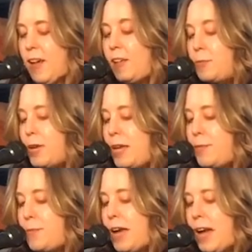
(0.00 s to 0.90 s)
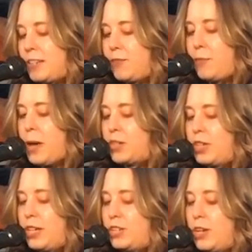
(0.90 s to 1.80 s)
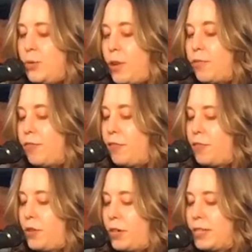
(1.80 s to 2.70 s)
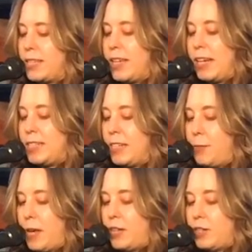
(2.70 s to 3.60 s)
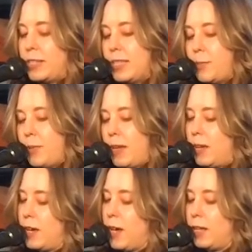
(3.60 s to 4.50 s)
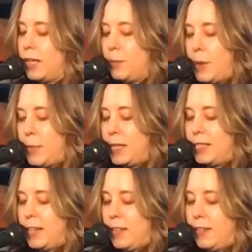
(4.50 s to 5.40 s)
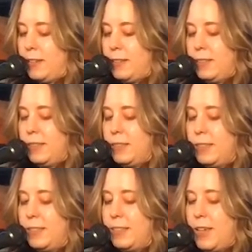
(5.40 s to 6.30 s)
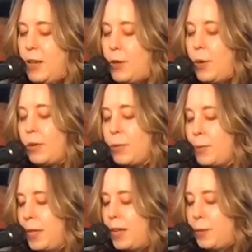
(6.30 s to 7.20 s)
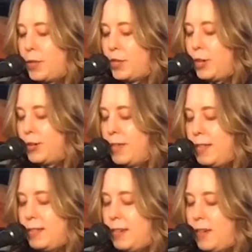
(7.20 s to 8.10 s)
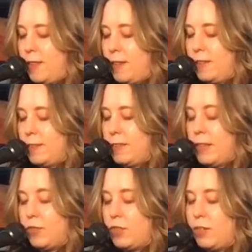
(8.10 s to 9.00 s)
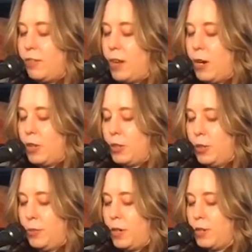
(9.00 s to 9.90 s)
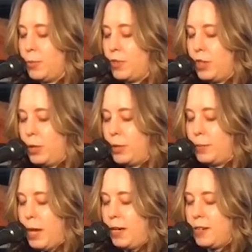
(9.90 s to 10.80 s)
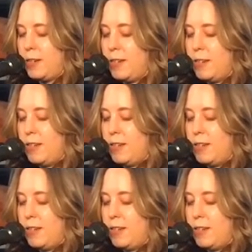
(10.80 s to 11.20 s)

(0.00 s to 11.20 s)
I'll admit, my active imagination went full force, and I did imagine sleeping and cuddling in my bed together. What would it be like brushing our teeth together? If she forgot her toothbrush, would she use mine?